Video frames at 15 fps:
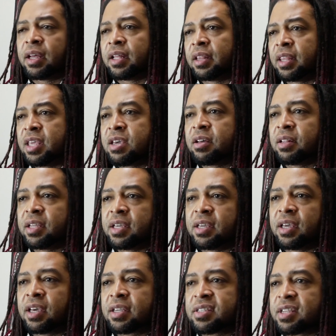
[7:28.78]

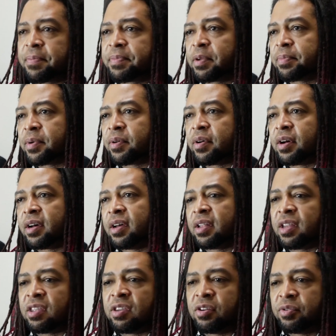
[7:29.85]
legally acceptable on
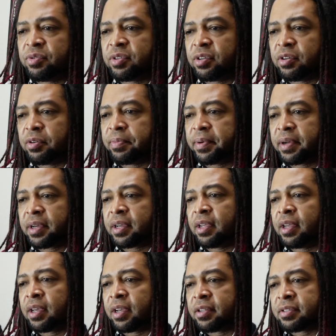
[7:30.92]
YouTube,
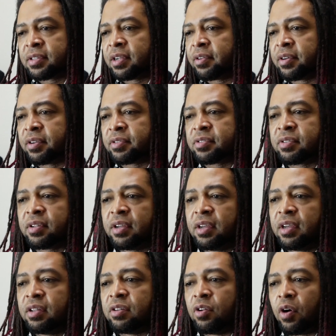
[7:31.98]
because there is
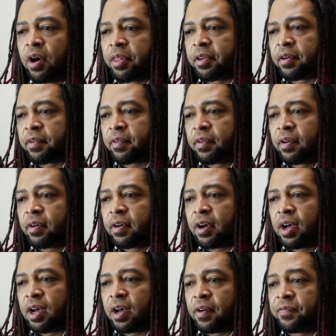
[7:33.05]
no other
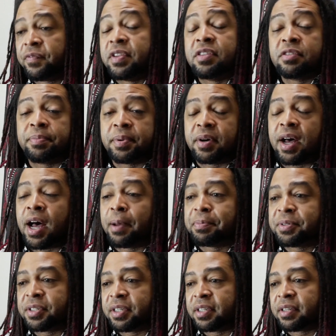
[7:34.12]
feasible
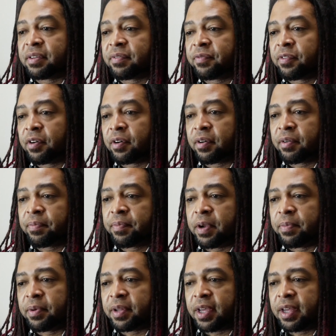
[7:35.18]
option for
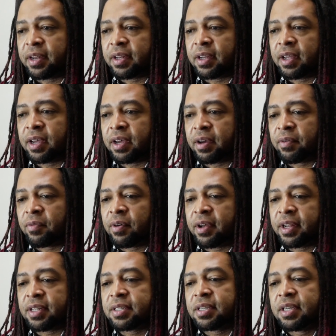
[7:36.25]
people that
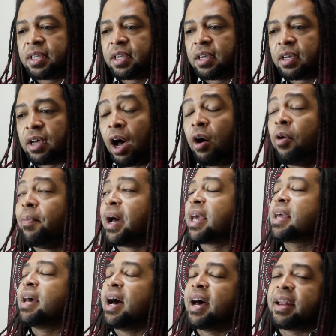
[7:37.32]
want it. Oh my
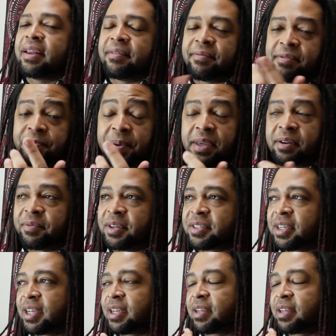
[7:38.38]
god, and speaking of which,